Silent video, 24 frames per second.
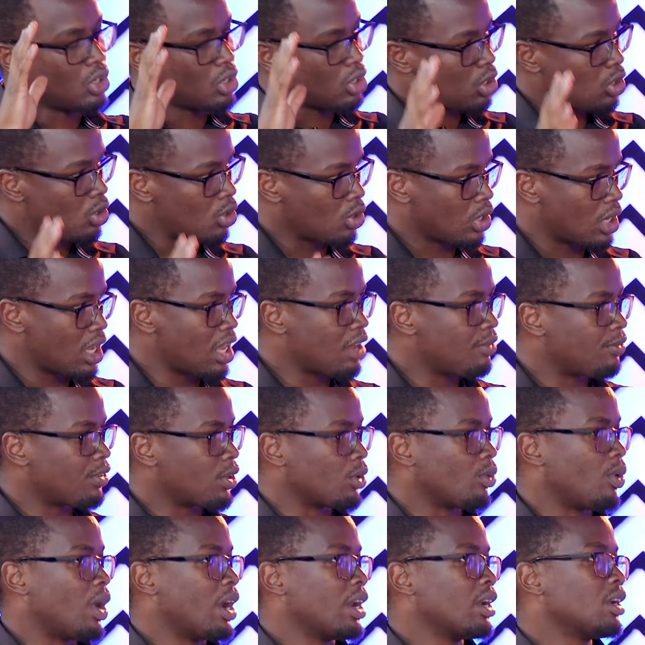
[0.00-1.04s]
on
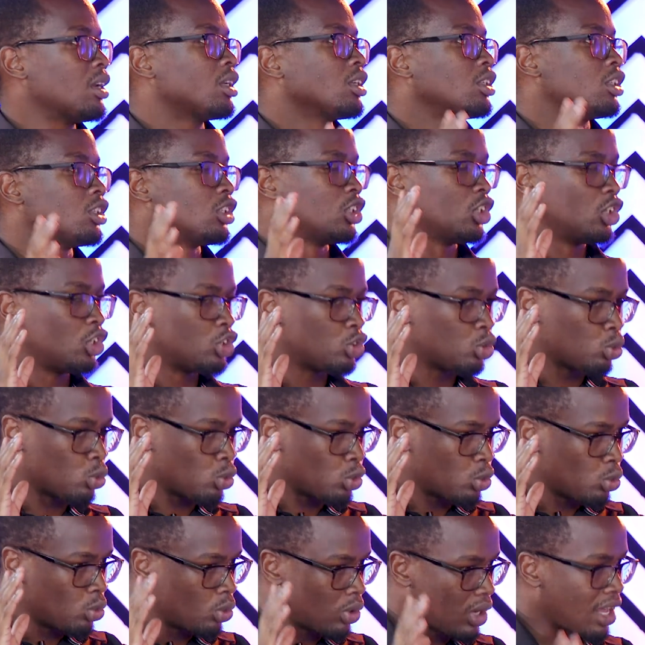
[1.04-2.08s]
everyone to
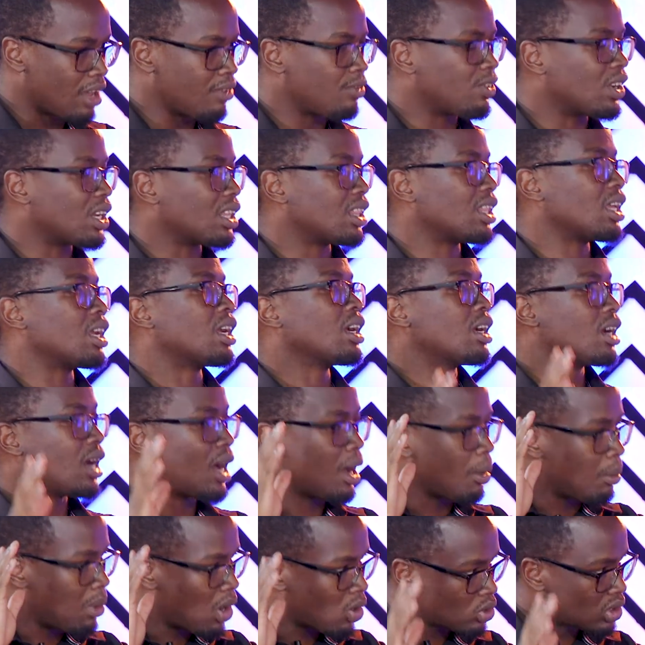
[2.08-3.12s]
do everything
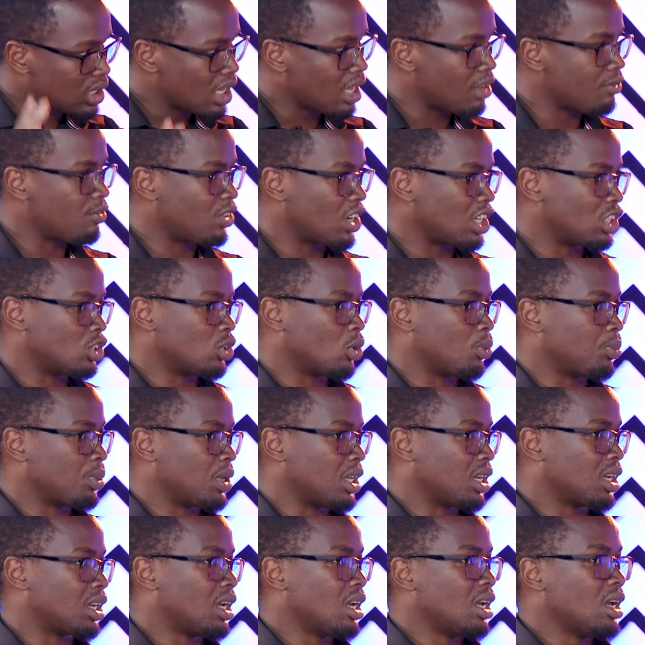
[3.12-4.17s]
about every topic,
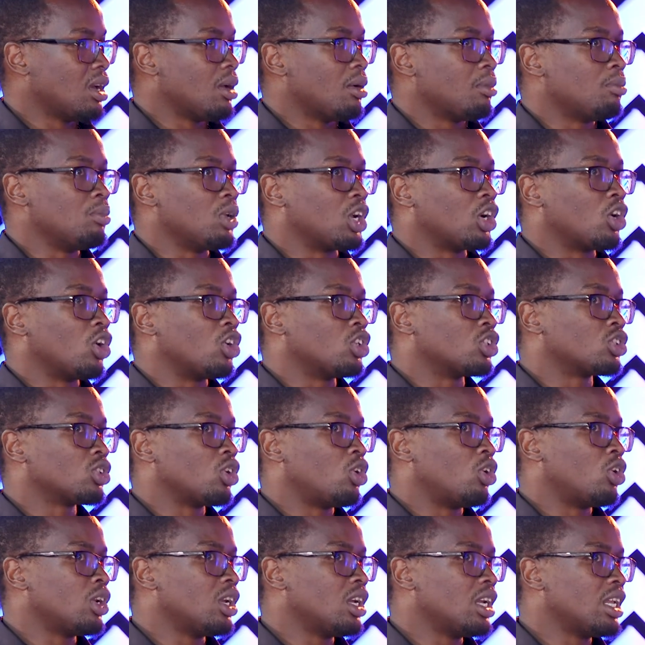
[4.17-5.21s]
because
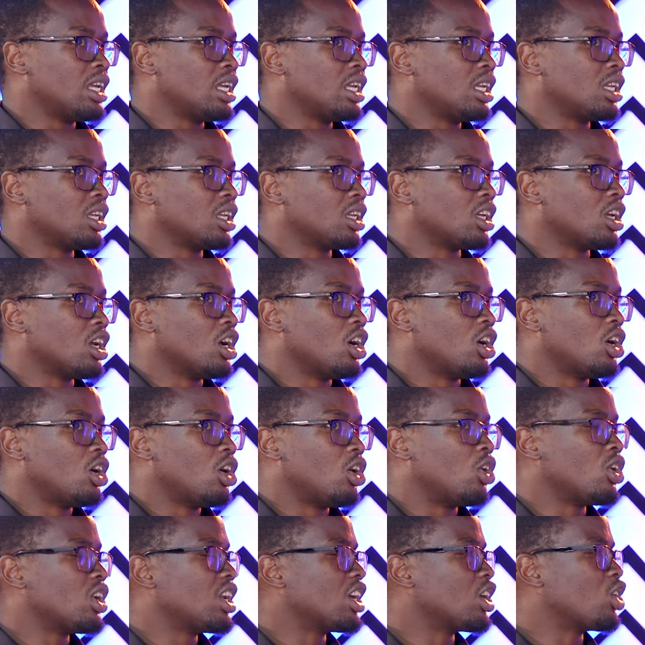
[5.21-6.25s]
only
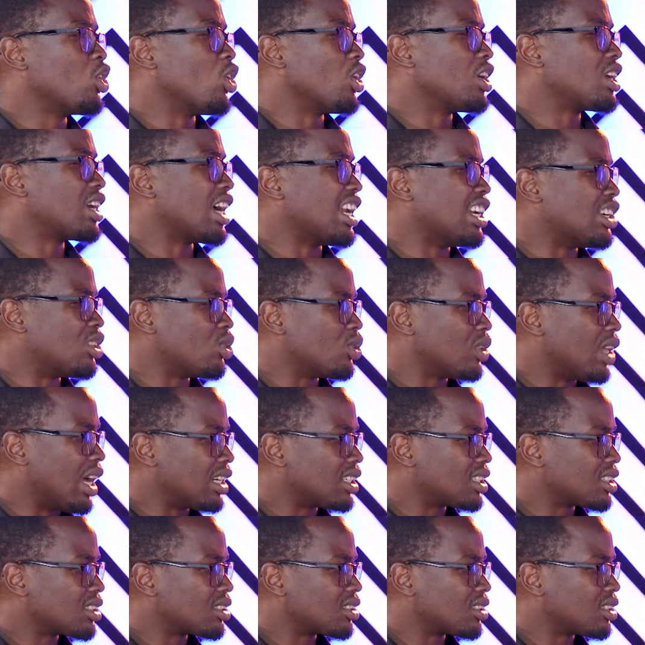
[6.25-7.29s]
God can do that.
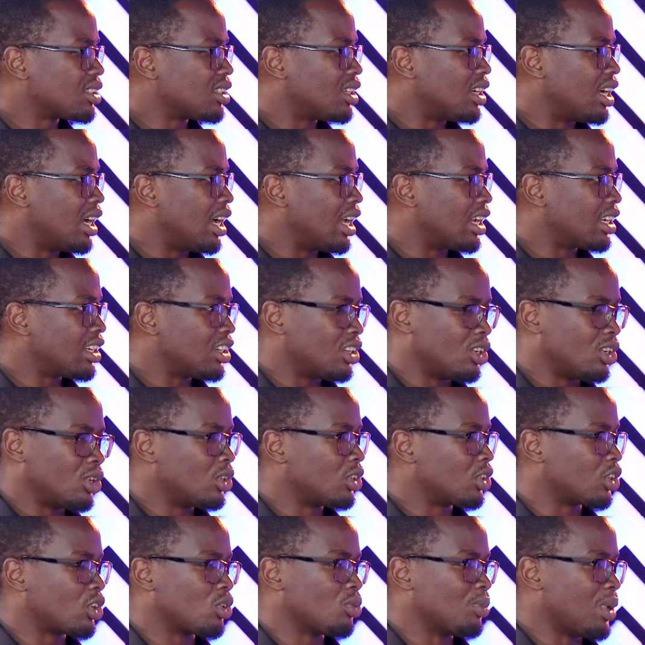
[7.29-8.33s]
No
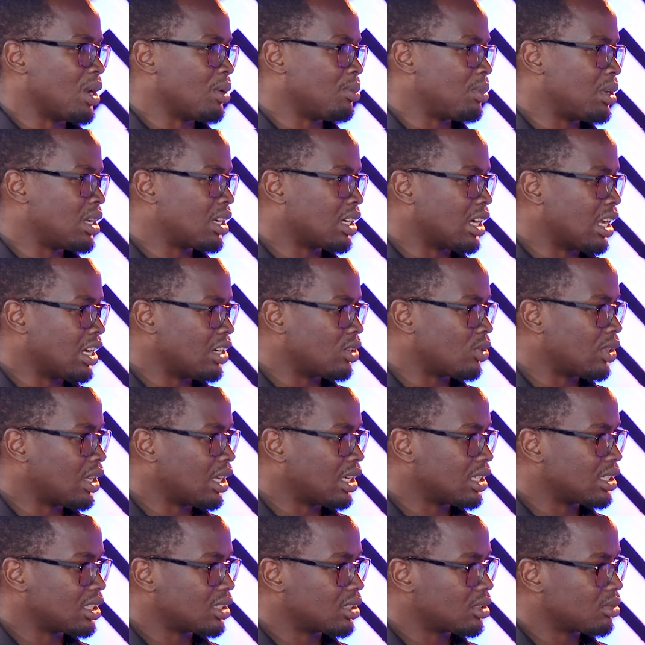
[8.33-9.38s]
human being can do
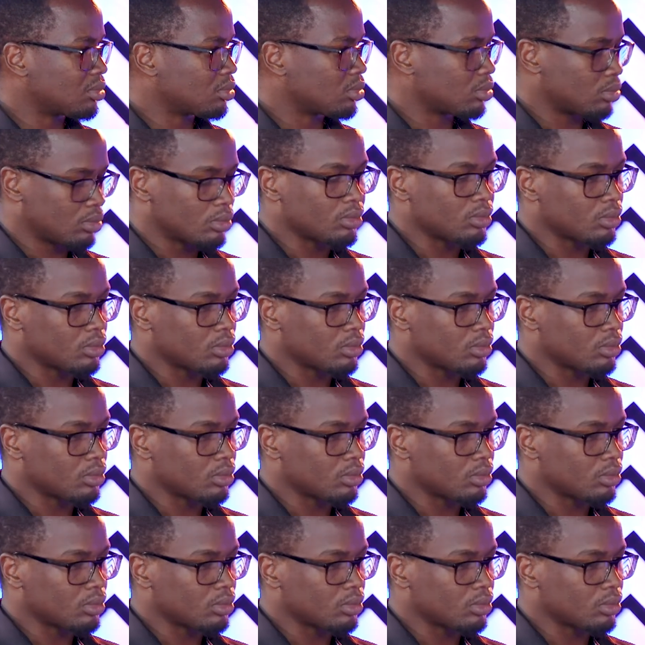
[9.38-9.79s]
that.